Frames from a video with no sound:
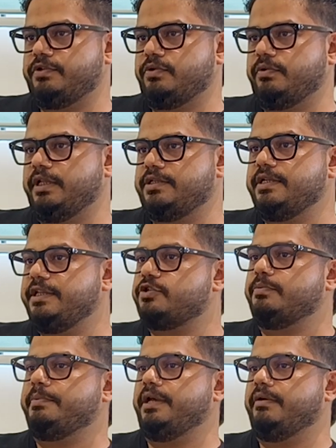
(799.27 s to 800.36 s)
So this needs
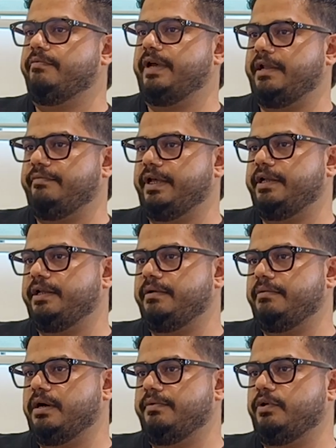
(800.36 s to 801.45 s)
to be a very,
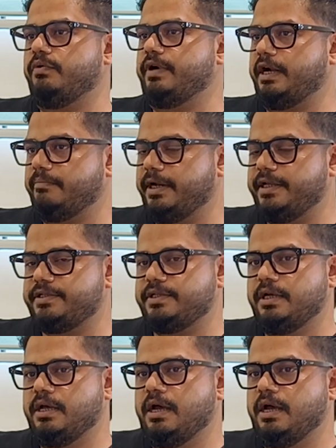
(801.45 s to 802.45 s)
very fun place.